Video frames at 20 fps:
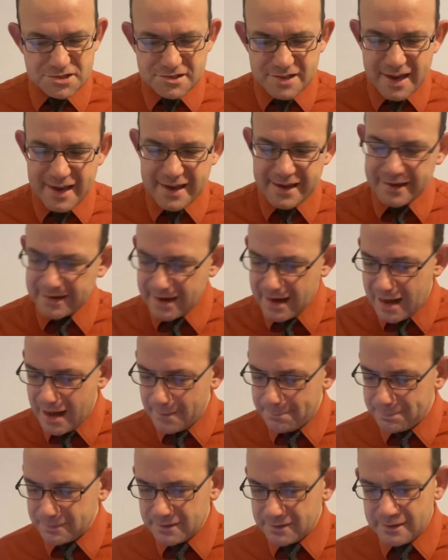taken
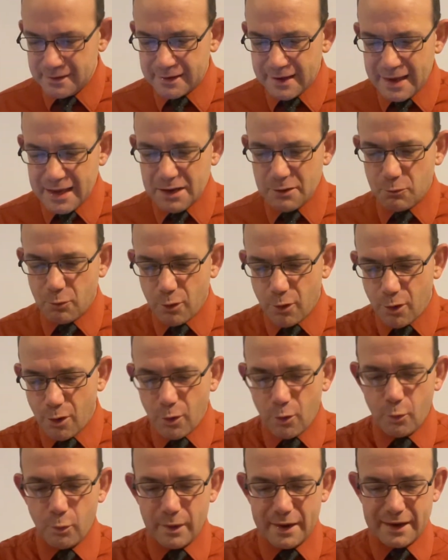up in a
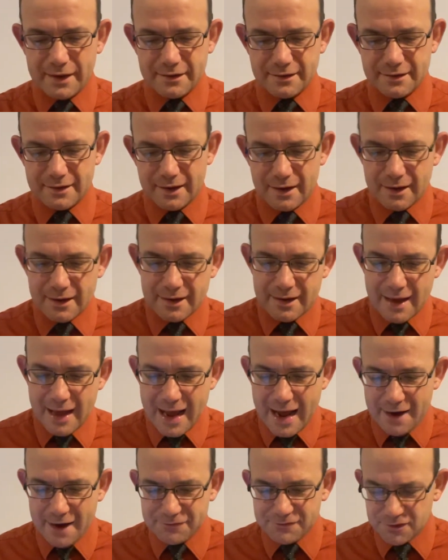whirlwind
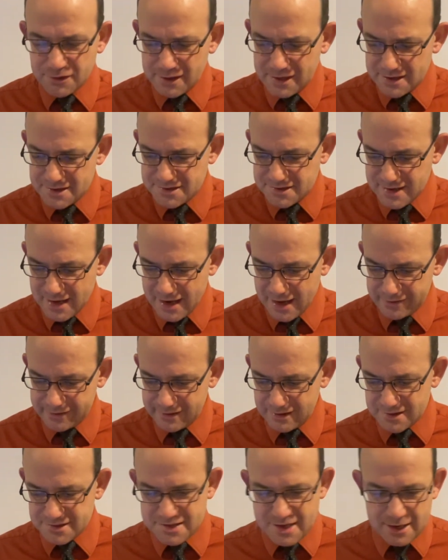after his
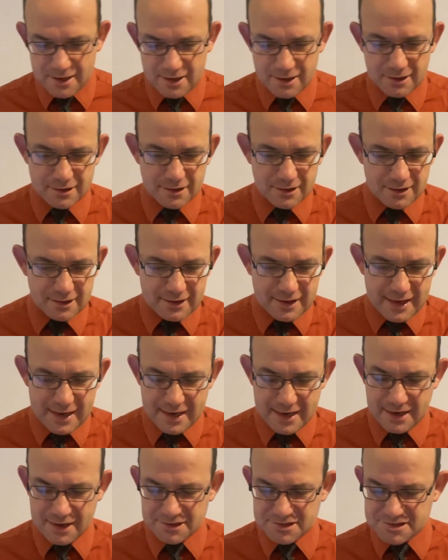death. In 2
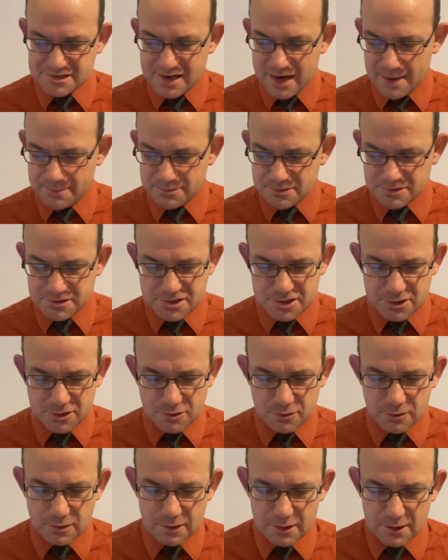Kings chapter
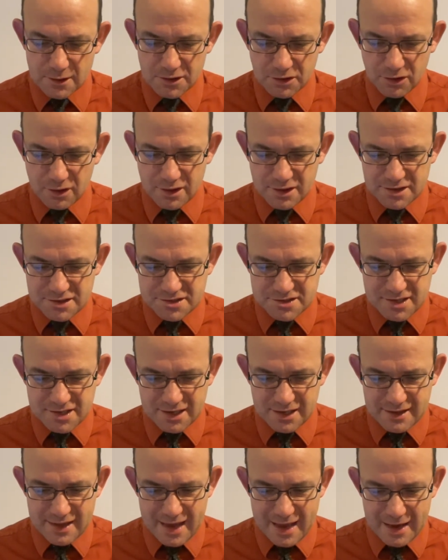2, you can
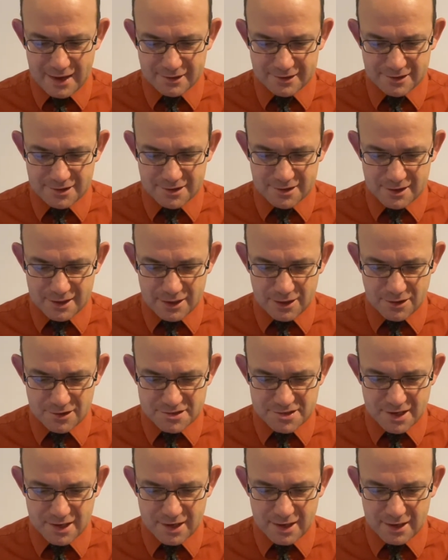see that
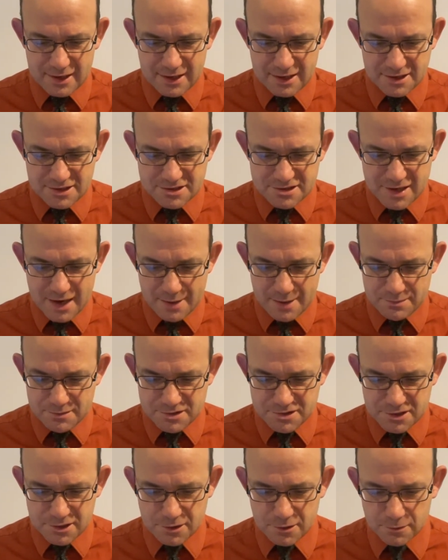there. 2 Kings
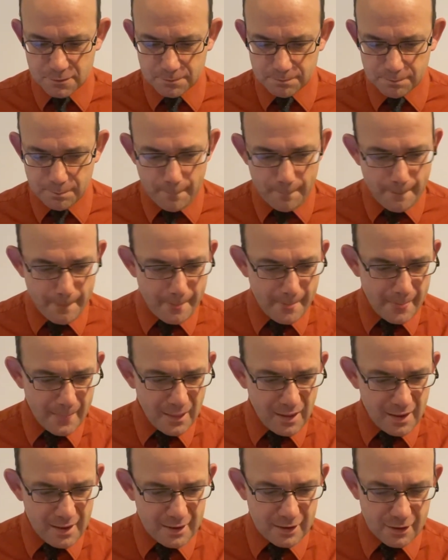chapter 2
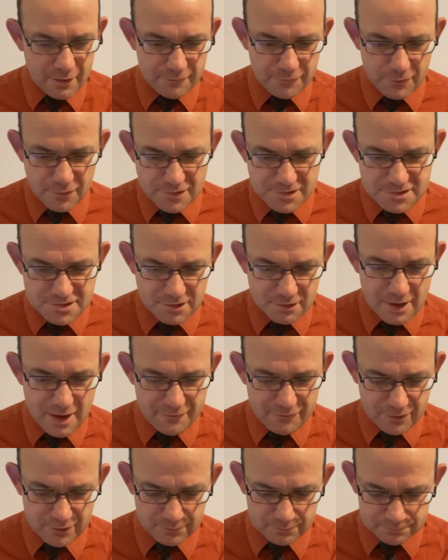and in verse
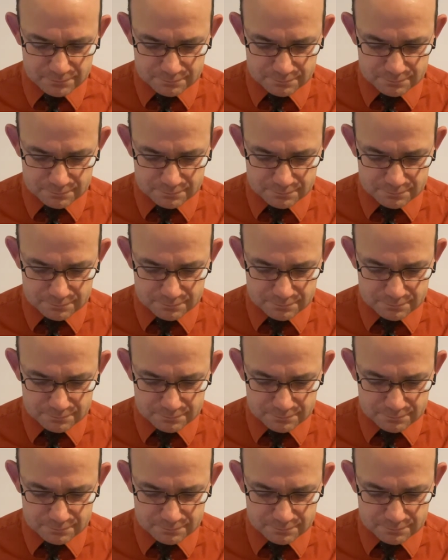11.